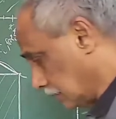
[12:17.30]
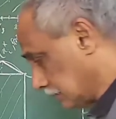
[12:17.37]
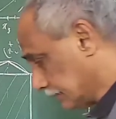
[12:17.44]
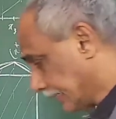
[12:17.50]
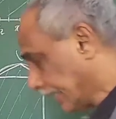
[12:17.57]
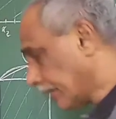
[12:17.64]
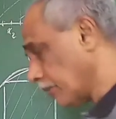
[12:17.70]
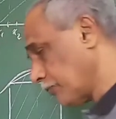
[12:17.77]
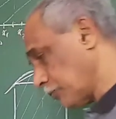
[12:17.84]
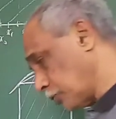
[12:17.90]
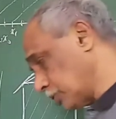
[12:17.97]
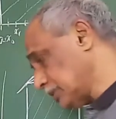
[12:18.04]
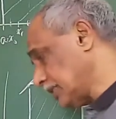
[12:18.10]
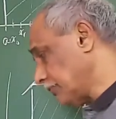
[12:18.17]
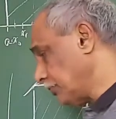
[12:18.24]
There, of
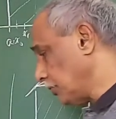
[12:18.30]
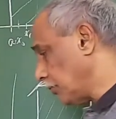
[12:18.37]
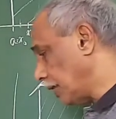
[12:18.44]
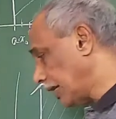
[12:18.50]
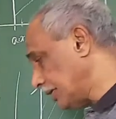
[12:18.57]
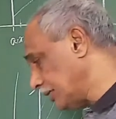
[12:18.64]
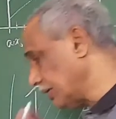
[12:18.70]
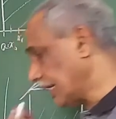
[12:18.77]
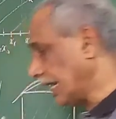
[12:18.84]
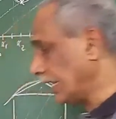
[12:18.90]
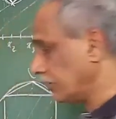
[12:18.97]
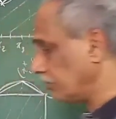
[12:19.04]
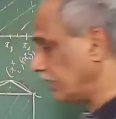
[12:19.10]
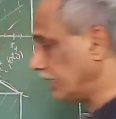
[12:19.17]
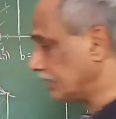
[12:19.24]
course, if you want to
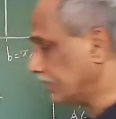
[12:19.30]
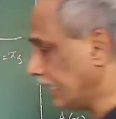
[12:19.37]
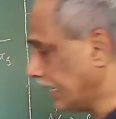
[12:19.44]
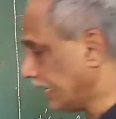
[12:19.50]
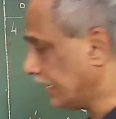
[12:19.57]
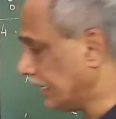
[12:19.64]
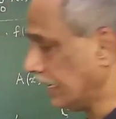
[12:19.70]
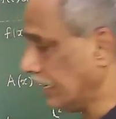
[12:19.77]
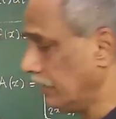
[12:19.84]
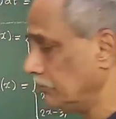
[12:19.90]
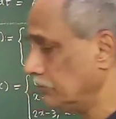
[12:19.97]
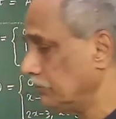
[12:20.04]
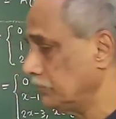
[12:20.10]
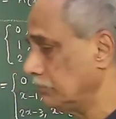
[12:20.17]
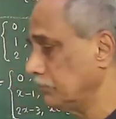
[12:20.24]
calculate the
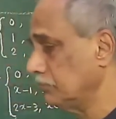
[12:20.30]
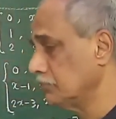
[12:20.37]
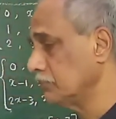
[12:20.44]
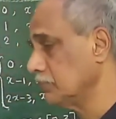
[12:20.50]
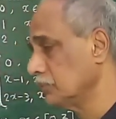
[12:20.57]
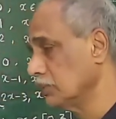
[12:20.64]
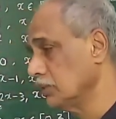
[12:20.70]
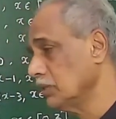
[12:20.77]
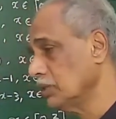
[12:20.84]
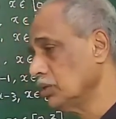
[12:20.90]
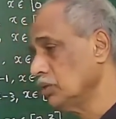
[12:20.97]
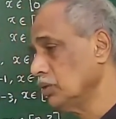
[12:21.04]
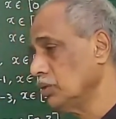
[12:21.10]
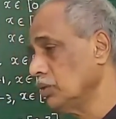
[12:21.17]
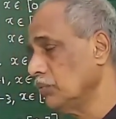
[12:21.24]
area,
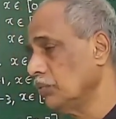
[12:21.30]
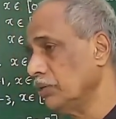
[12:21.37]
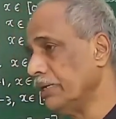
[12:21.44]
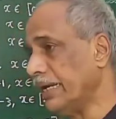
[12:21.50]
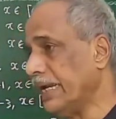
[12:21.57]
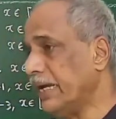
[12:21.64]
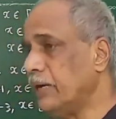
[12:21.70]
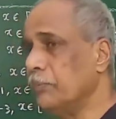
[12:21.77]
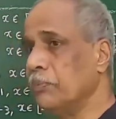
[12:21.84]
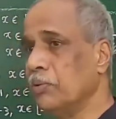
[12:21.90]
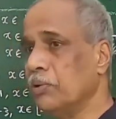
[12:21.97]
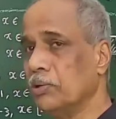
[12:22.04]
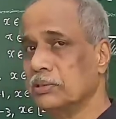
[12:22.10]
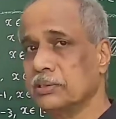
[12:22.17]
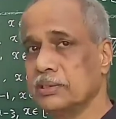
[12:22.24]
you would need
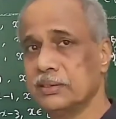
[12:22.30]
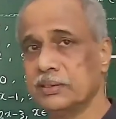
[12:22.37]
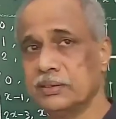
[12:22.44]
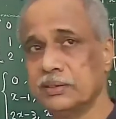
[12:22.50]
both